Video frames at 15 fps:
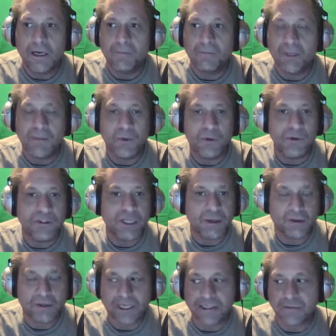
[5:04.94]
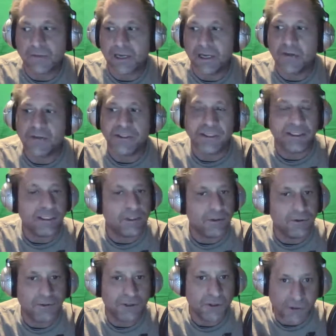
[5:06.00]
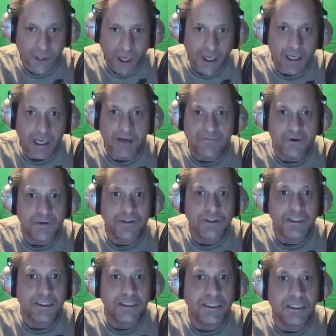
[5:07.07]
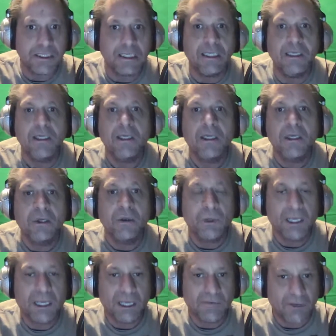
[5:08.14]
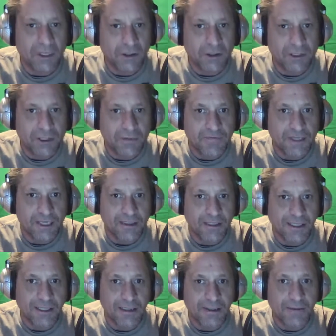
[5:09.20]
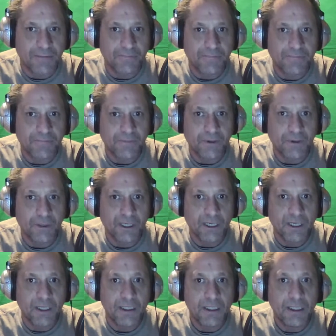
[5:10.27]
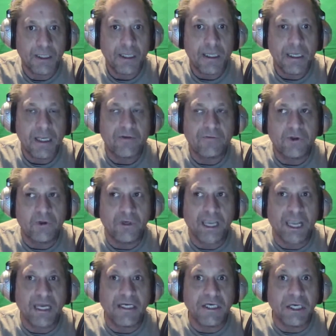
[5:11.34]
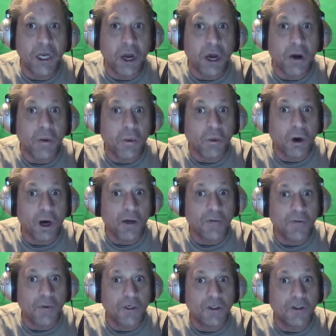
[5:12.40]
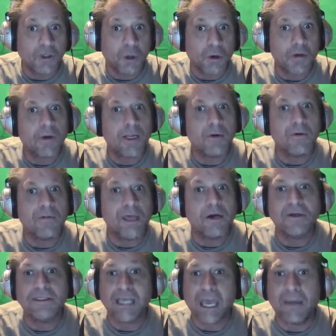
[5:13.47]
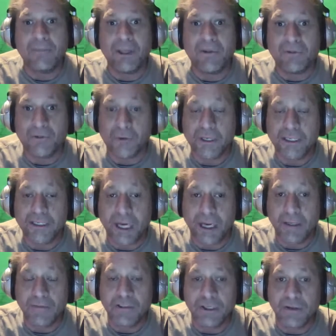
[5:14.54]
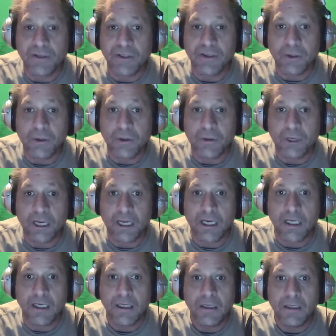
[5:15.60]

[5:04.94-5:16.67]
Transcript: People will say, well, that's my OCD. You do not have OCD. Quit giving yourself that title. Okay. If you cannot walk through a doorway without tapping 3 times on the doorway,